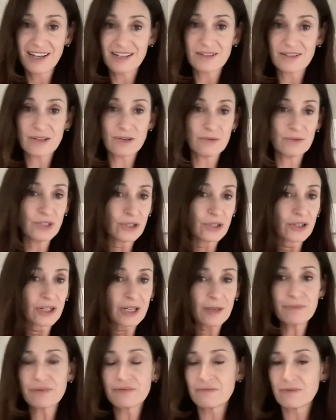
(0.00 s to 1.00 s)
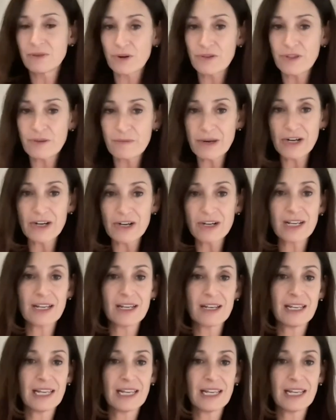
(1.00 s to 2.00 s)
So Europe, North
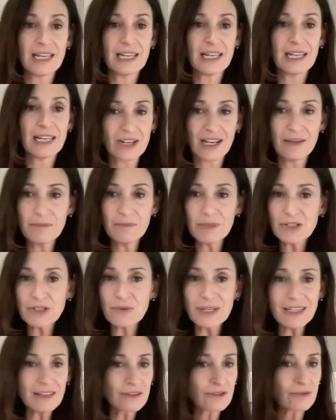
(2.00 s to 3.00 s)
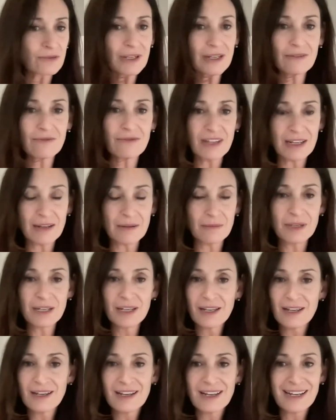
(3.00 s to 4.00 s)
America, and Asia. And between the three of them,
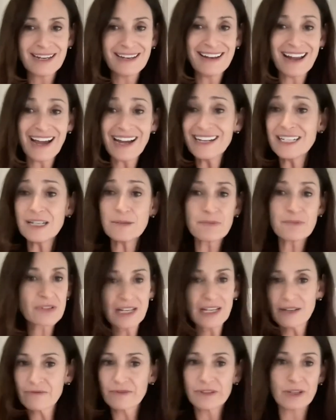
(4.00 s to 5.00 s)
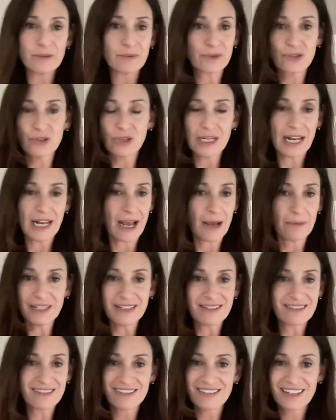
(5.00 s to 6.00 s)
ninety percent of global trade
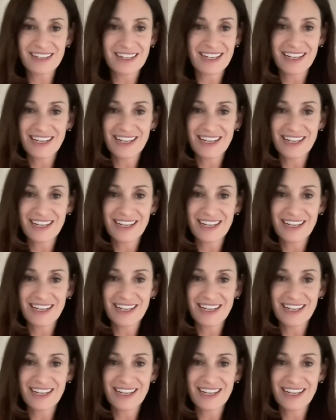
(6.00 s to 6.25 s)
happens.